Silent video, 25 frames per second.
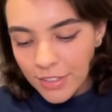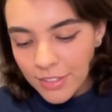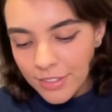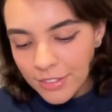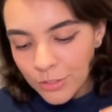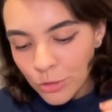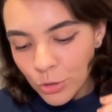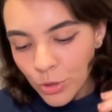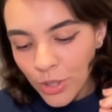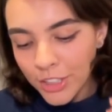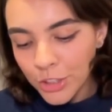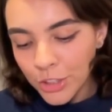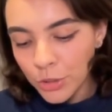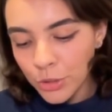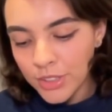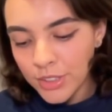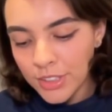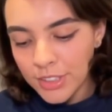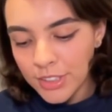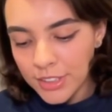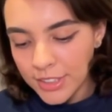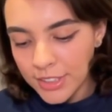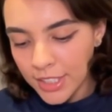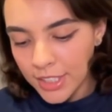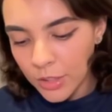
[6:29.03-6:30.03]
try to
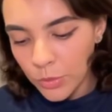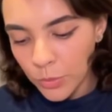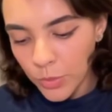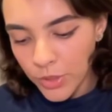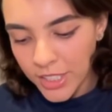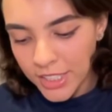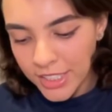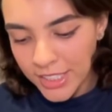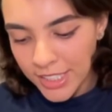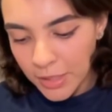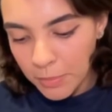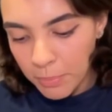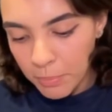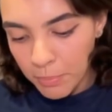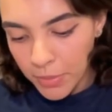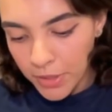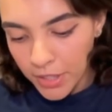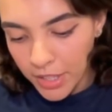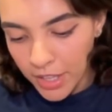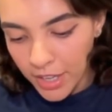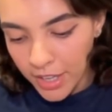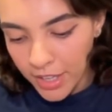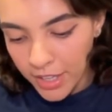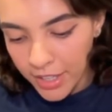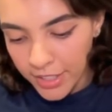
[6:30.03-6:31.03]
understand what is
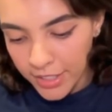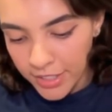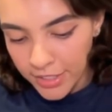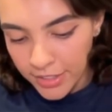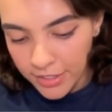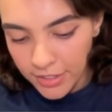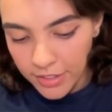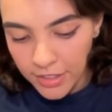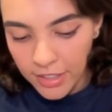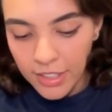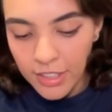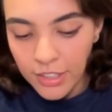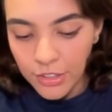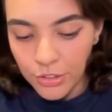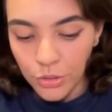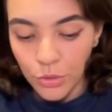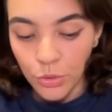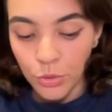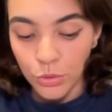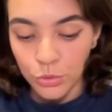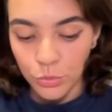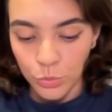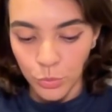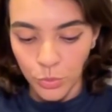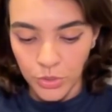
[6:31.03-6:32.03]
implied in
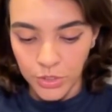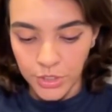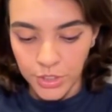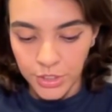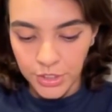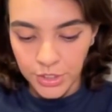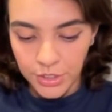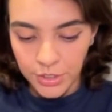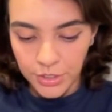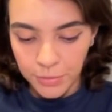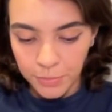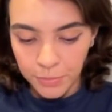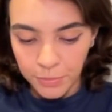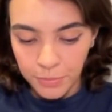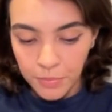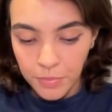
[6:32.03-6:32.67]
those words.